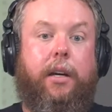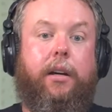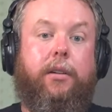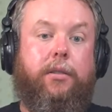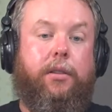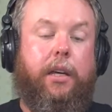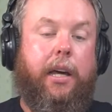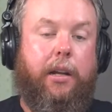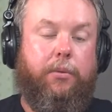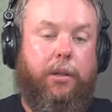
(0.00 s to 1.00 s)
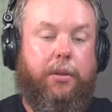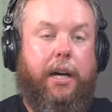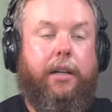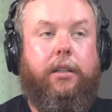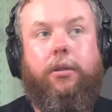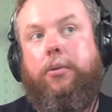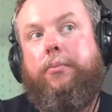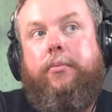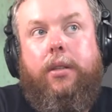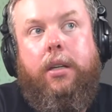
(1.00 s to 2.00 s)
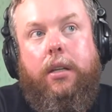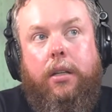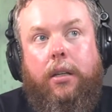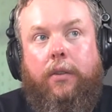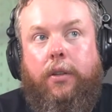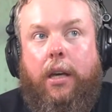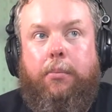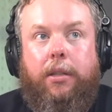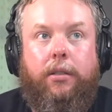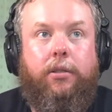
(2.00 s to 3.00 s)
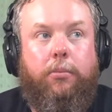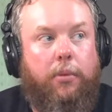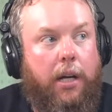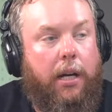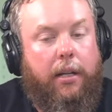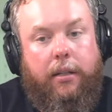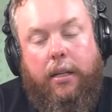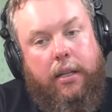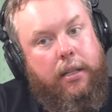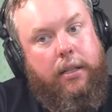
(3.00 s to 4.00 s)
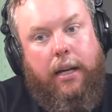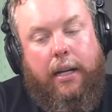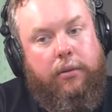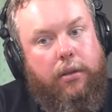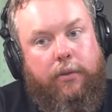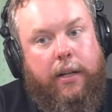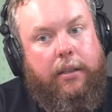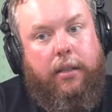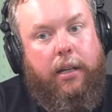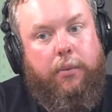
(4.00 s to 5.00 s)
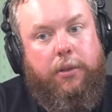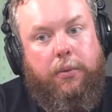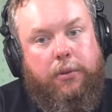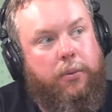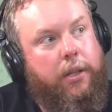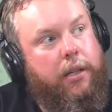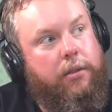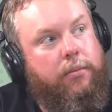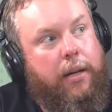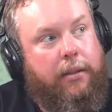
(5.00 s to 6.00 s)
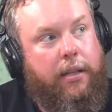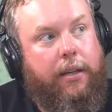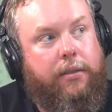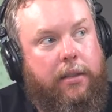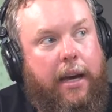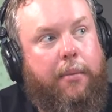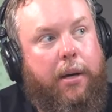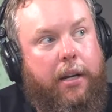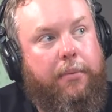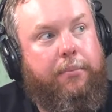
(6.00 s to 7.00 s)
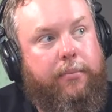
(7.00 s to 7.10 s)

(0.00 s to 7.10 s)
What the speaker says: Now, here's the thing: I don't know that I could do. If you gave me these two blind, I don't know if I could tell you which one's which. I'd take a stab at it.